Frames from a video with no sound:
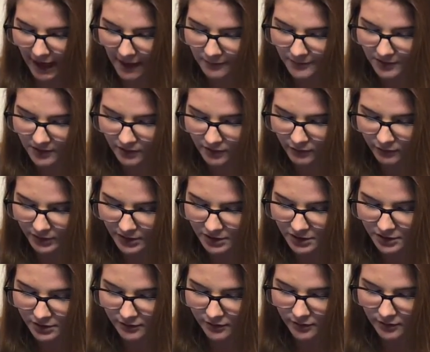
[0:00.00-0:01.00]
happier
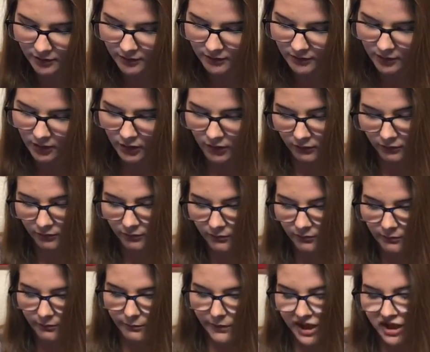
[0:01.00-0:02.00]
question. Oh,
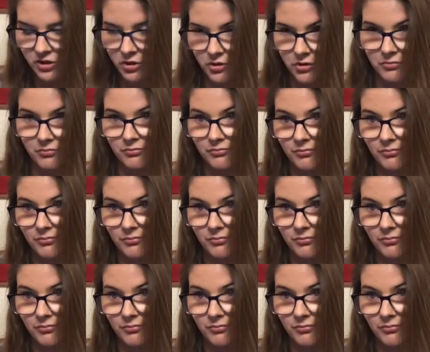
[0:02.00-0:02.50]
major.